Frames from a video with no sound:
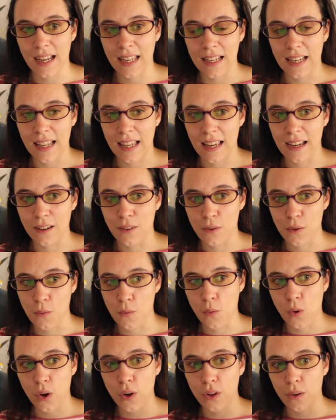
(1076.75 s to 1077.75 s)
and like do
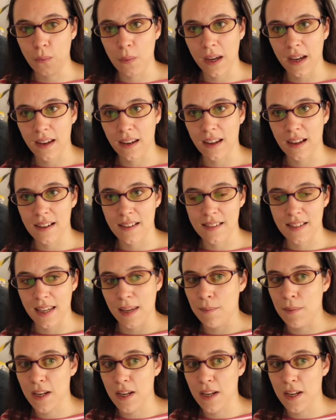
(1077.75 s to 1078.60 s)
one mechanical thing.